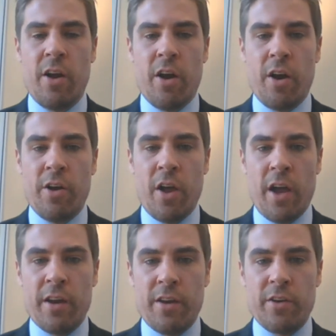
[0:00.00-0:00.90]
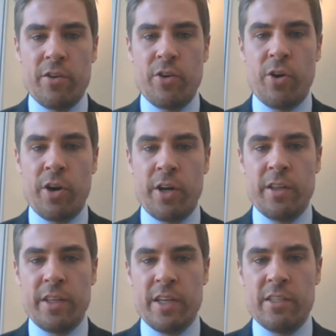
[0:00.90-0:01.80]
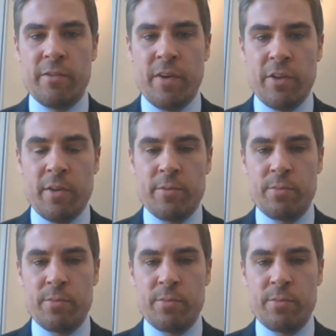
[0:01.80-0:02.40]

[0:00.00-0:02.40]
are not currently developed,